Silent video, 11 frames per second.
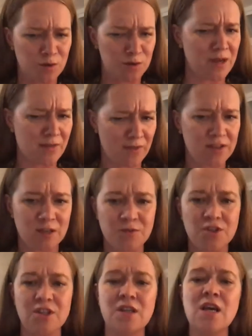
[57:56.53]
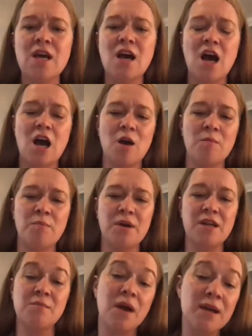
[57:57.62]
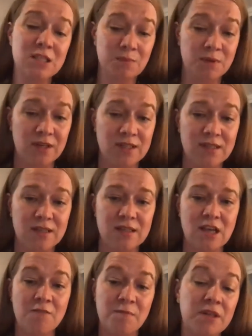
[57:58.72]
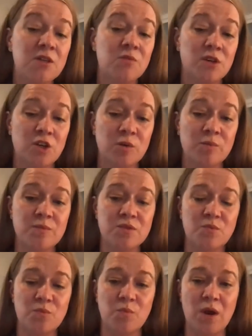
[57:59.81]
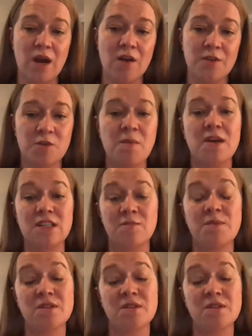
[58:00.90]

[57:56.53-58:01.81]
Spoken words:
making that assumption. But in my experiences, I've been in rooms where the humanities have been